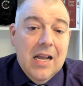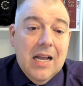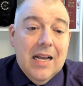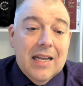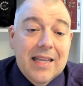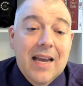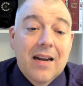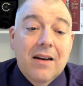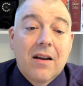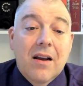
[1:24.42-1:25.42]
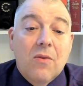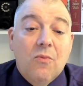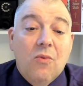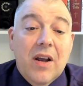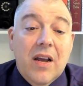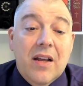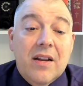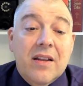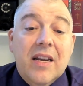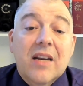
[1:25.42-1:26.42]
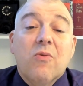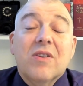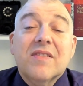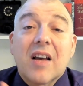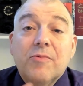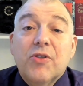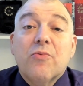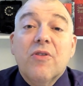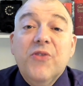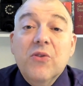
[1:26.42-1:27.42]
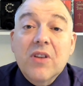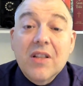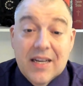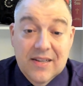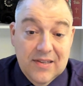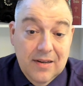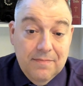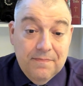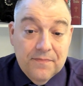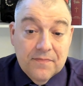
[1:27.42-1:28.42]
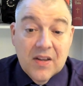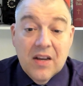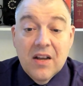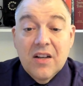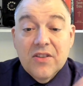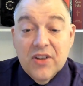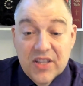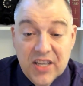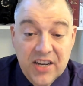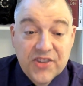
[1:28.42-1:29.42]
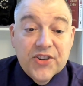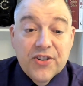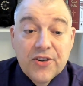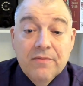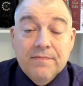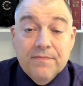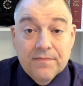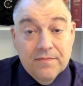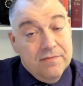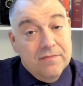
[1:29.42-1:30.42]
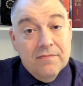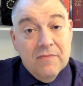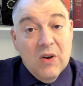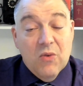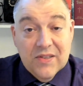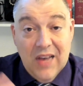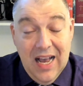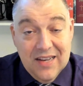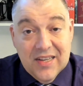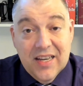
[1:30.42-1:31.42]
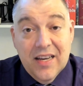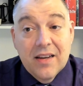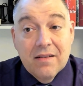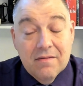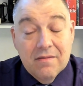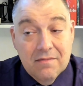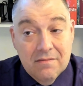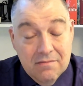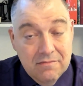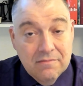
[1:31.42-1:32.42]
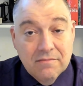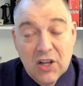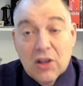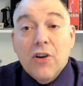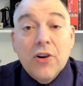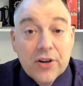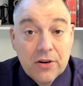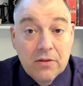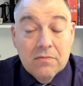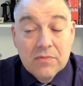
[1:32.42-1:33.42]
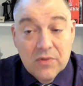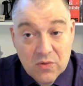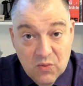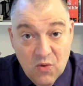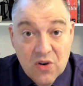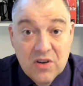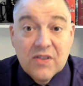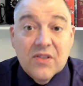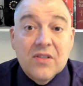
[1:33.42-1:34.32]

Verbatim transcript: Then, when it was time to review the list, the teacher was asking the learner those words.